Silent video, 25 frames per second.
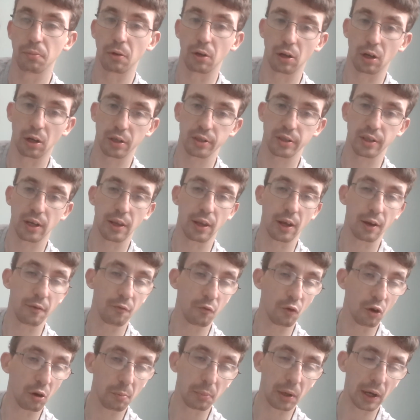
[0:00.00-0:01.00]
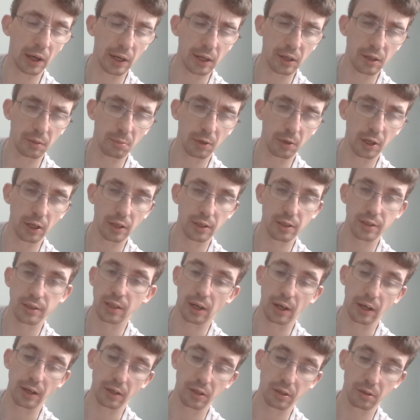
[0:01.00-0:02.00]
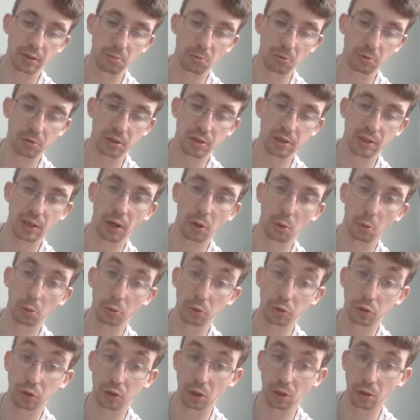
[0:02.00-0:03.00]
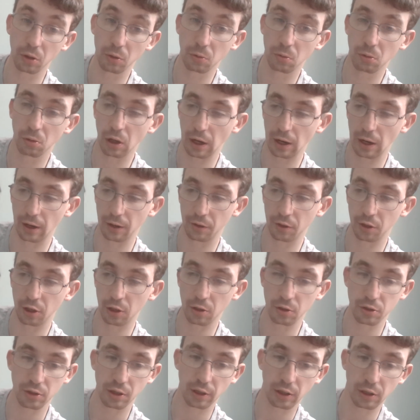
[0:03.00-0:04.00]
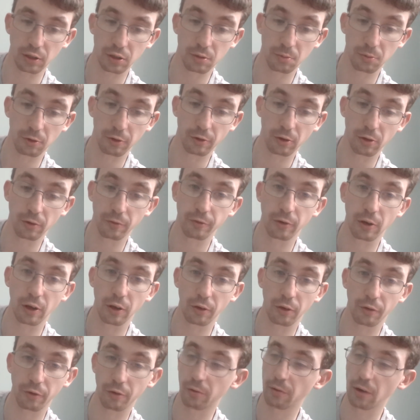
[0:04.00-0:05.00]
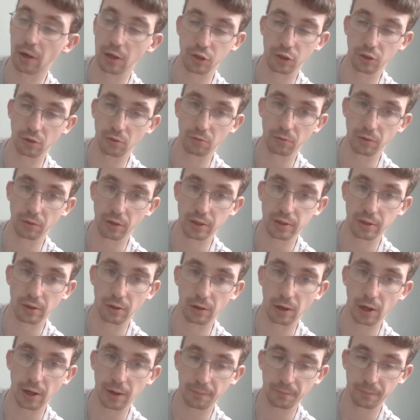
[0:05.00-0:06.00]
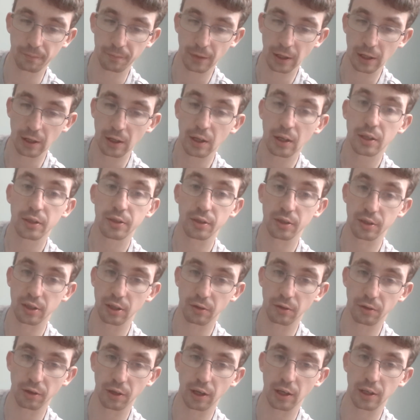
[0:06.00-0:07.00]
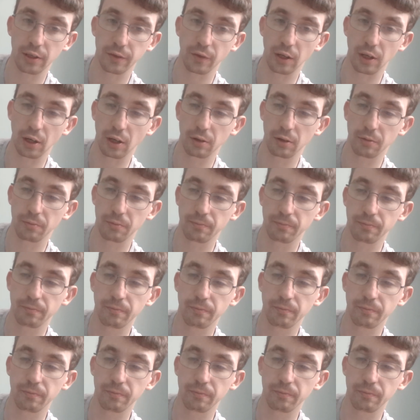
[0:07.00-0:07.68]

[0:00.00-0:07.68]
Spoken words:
like I say, they've not paid me to take what to say or do. And huge thank you to my godfather for arranging all this. All right. So till the next video,